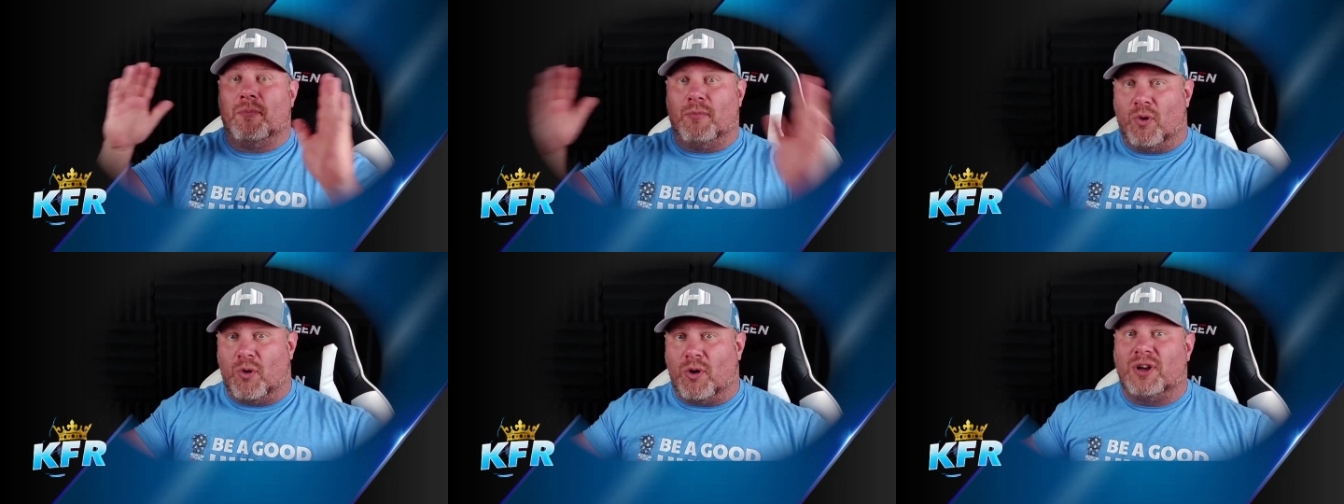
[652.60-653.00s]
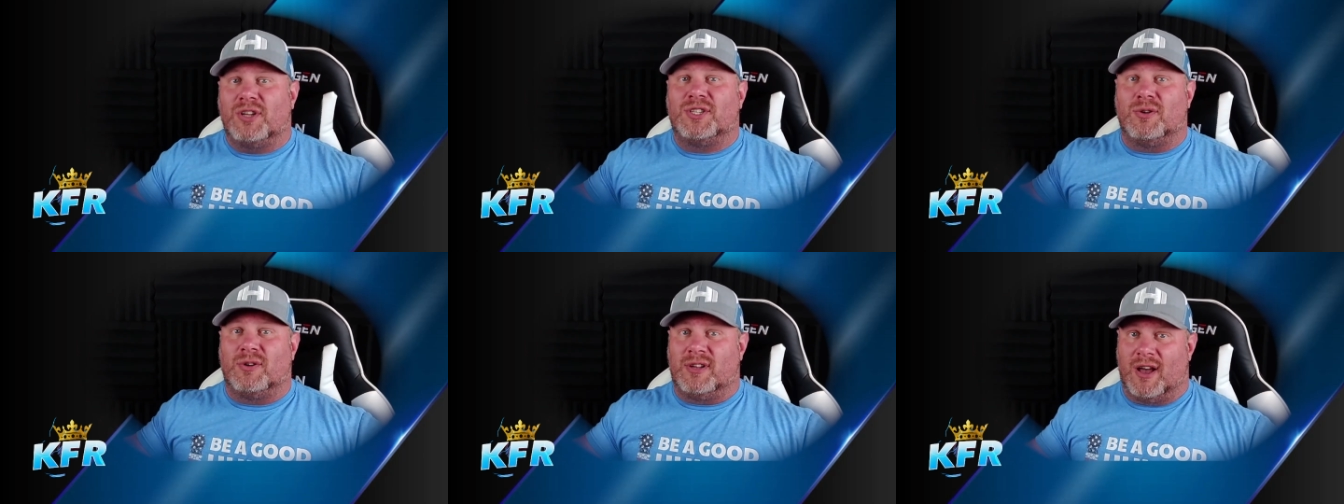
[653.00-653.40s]

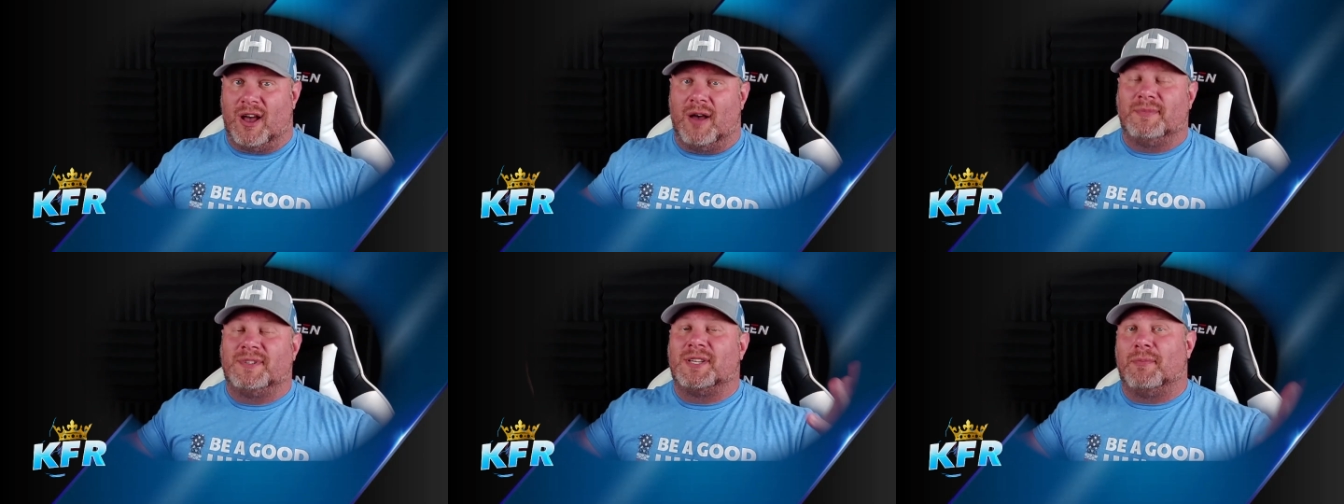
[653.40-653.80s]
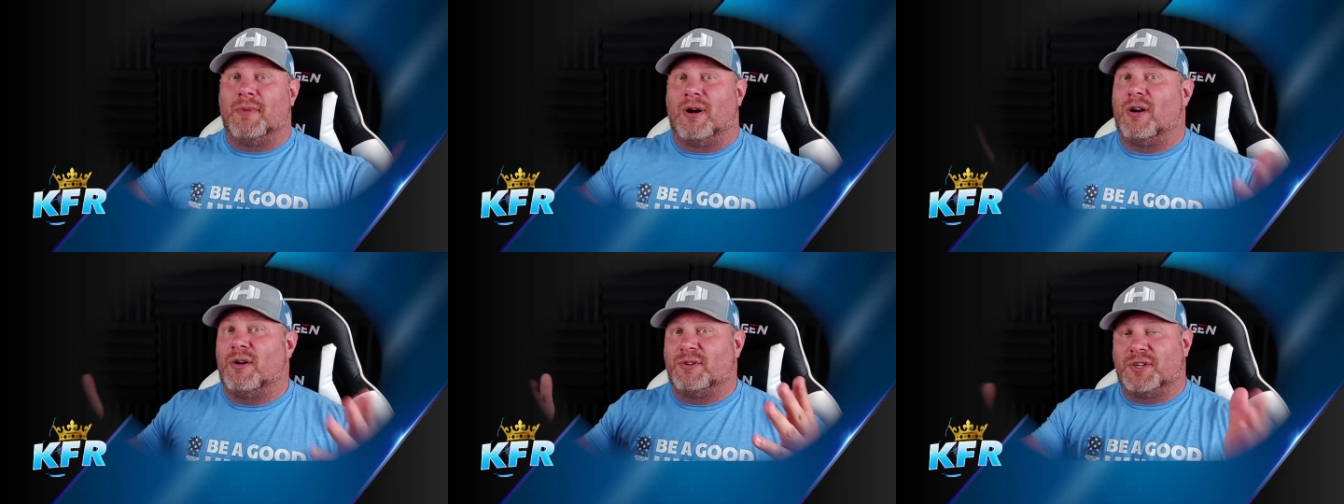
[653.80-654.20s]
More to come
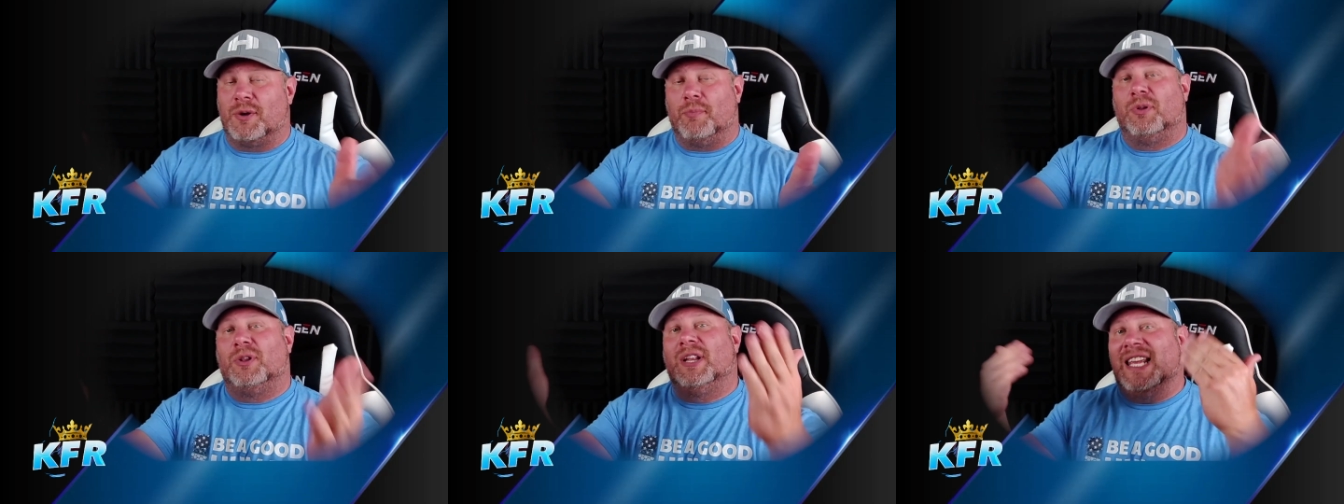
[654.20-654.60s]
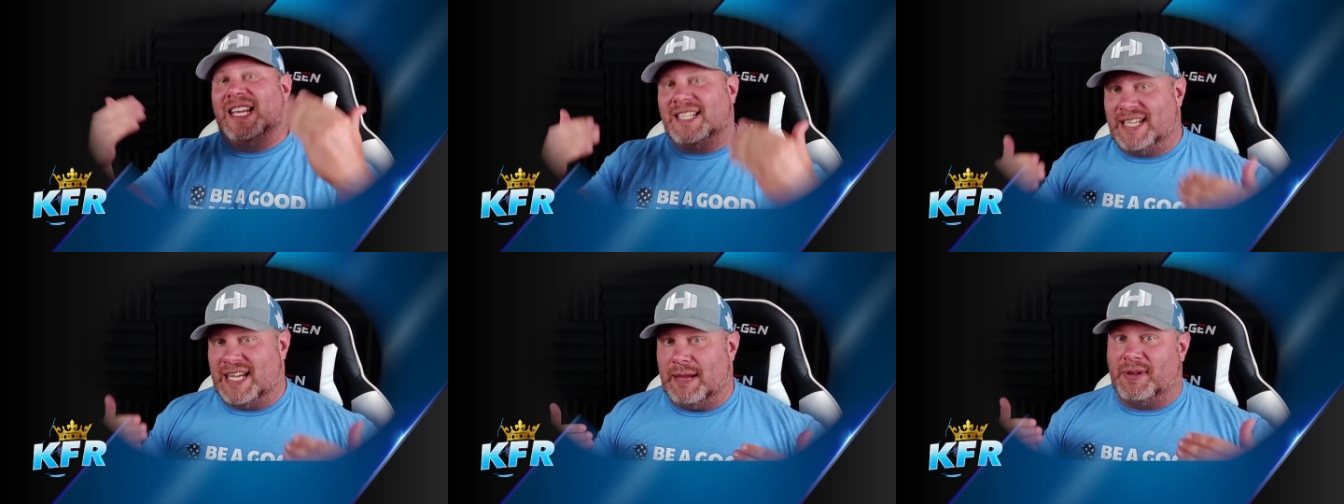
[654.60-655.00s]
tomorrow, so
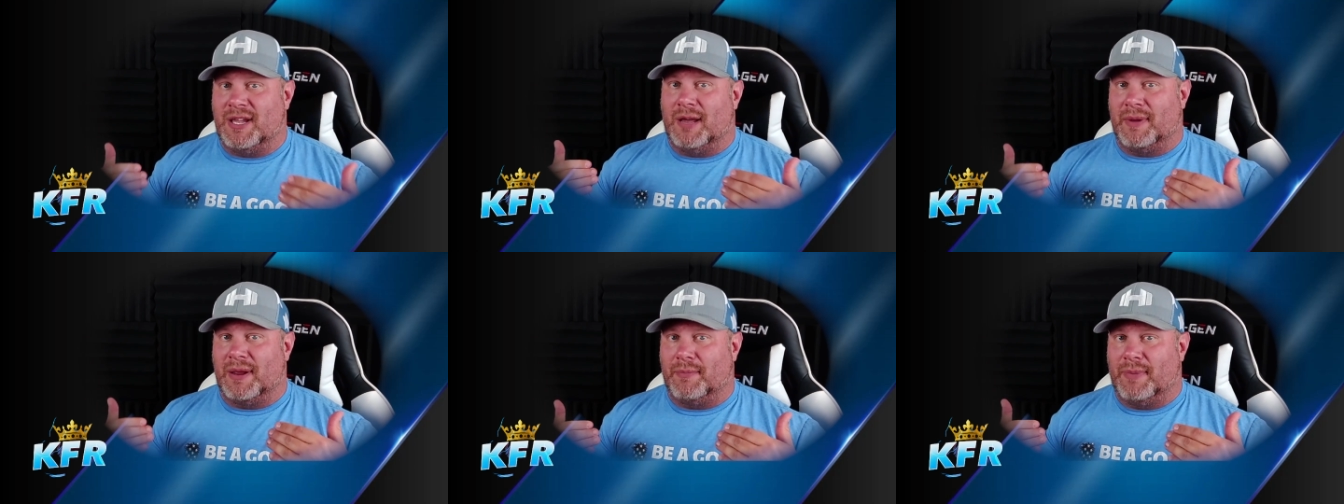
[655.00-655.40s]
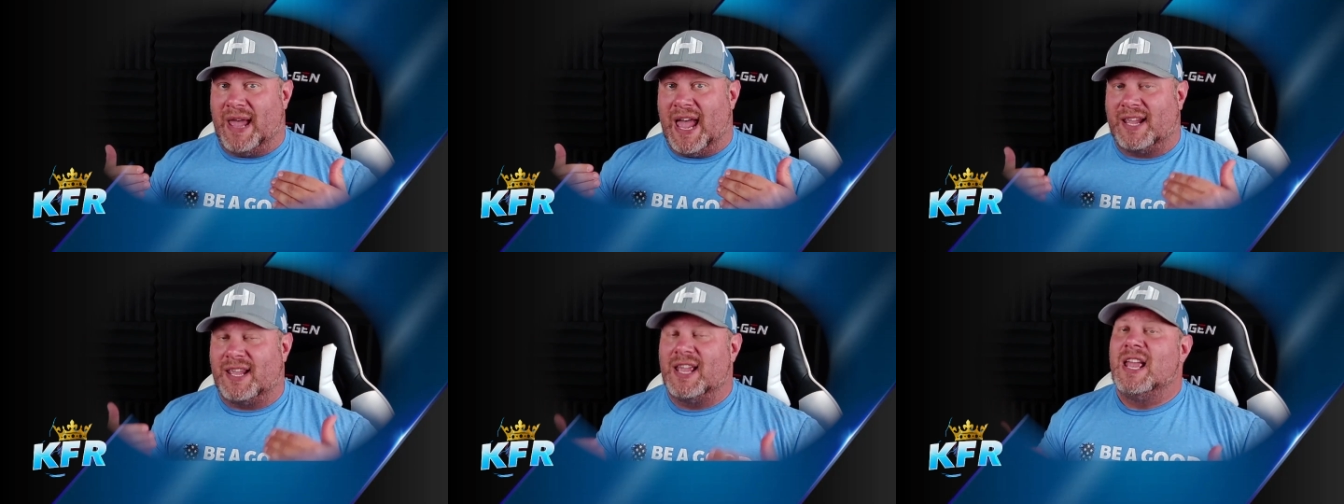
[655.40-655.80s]
please keep coming
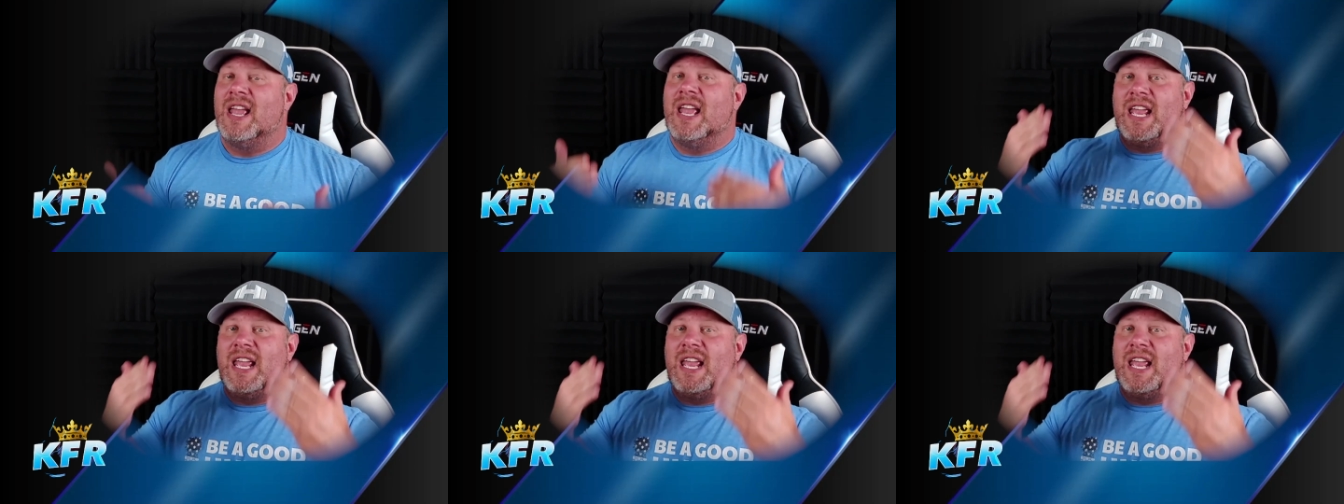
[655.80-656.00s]
back.